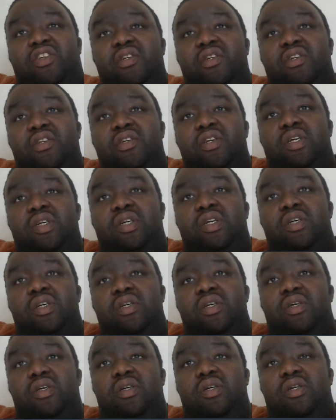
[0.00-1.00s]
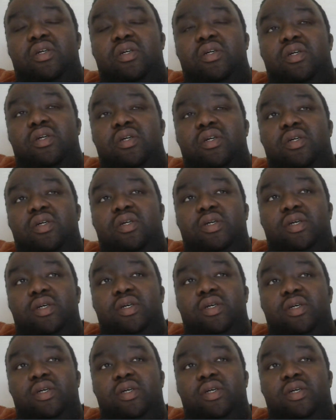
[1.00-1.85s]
As you mentioned,